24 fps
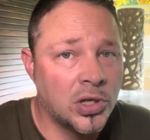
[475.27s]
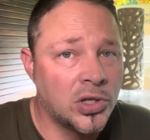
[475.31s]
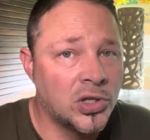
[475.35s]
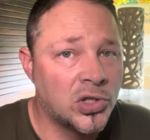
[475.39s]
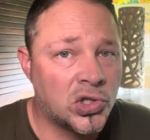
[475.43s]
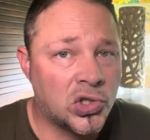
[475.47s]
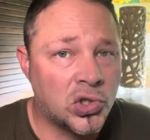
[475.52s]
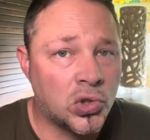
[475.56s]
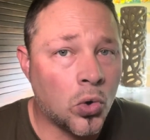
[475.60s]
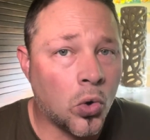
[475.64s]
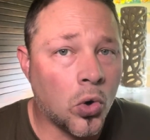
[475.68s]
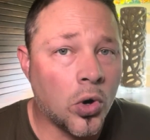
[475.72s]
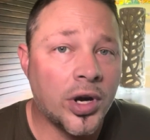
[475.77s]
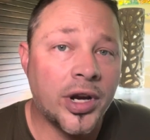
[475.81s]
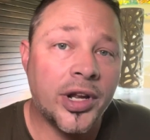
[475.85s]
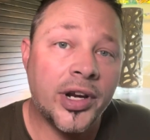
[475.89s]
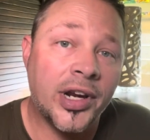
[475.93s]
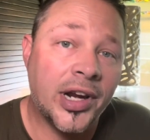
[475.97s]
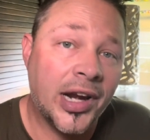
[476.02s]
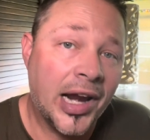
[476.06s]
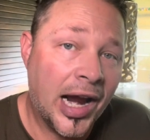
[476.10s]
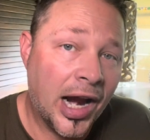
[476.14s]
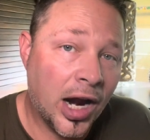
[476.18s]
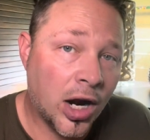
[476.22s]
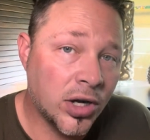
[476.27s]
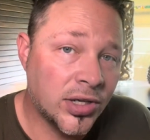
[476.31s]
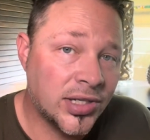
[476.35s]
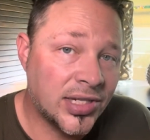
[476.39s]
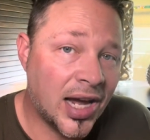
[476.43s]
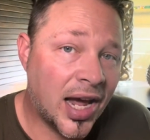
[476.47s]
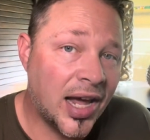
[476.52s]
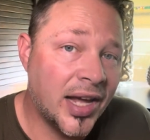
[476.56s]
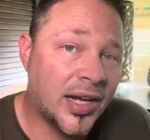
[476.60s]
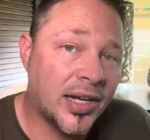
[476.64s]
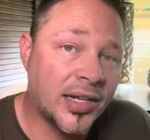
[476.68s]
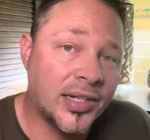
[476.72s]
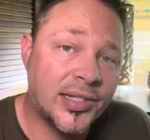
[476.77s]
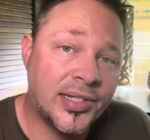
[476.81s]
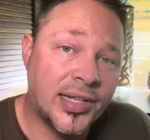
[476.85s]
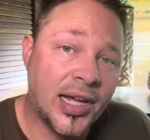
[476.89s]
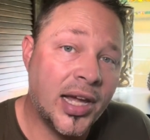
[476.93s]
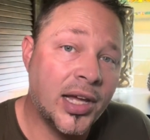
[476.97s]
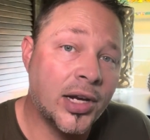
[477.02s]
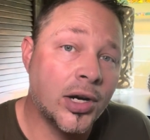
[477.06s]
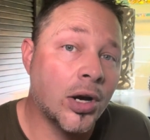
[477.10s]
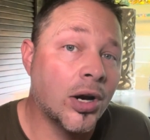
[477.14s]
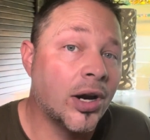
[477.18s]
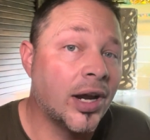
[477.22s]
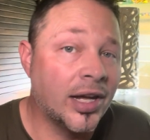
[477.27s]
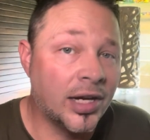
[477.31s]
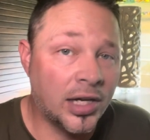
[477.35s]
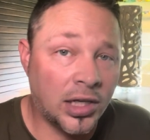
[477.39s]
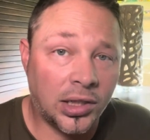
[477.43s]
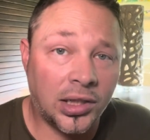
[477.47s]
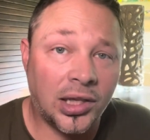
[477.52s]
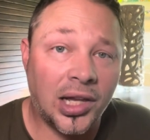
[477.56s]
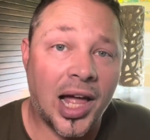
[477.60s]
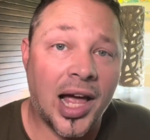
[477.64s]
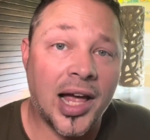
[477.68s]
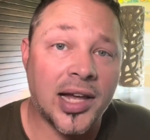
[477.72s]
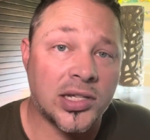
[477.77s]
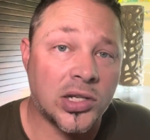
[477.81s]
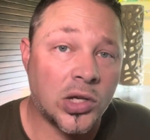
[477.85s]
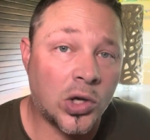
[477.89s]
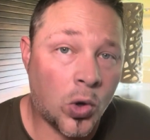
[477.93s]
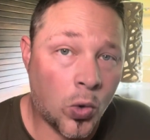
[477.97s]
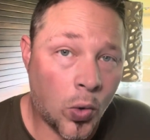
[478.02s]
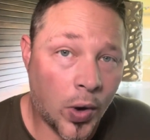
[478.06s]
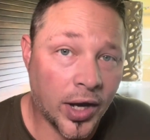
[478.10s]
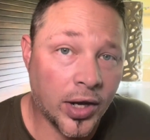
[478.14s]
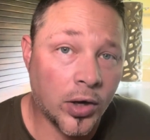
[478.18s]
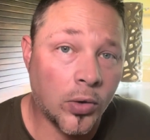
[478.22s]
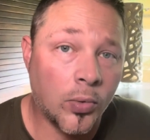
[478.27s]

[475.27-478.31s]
store it in an airtight container, and it'll last quite a